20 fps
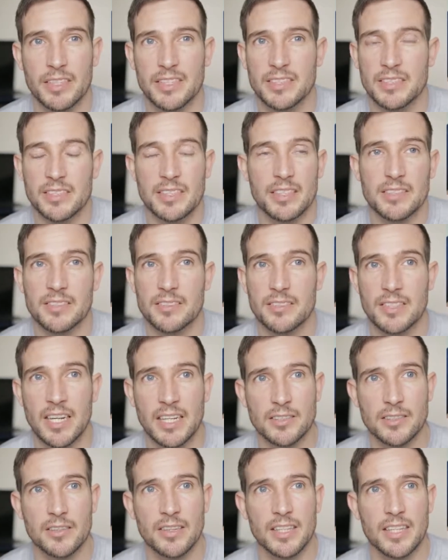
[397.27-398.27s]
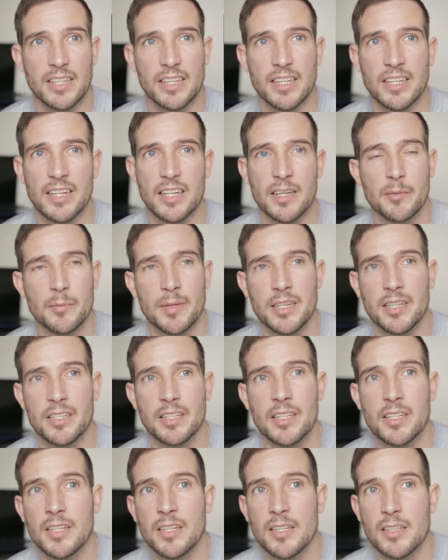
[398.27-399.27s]
It's sad to think, innit? I mean,
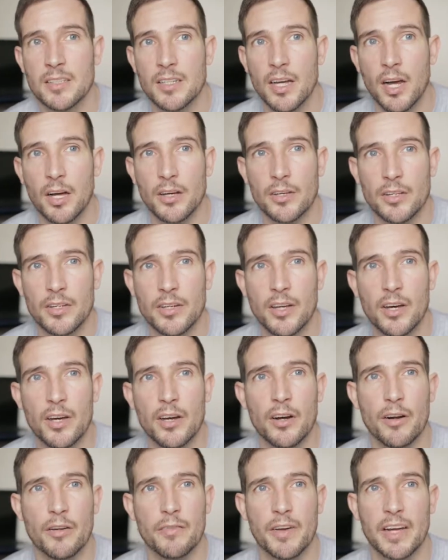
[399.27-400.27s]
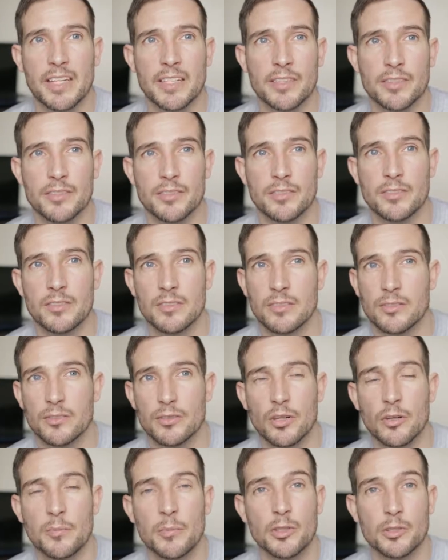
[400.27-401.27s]
how can hair affect you
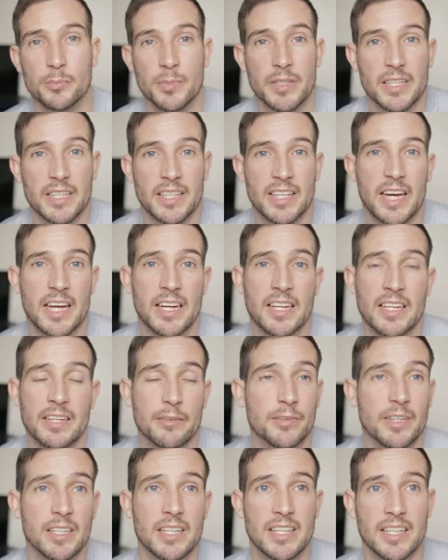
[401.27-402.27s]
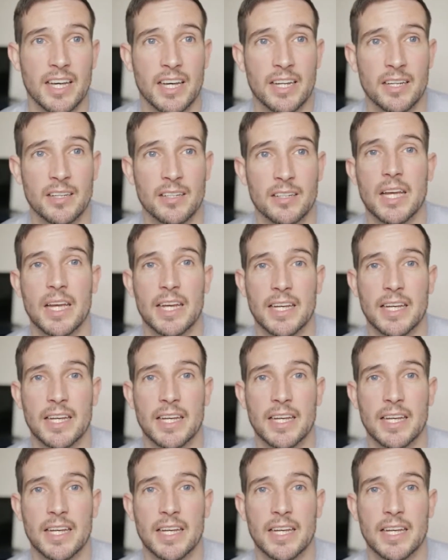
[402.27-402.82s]
so much? But it can, it really can.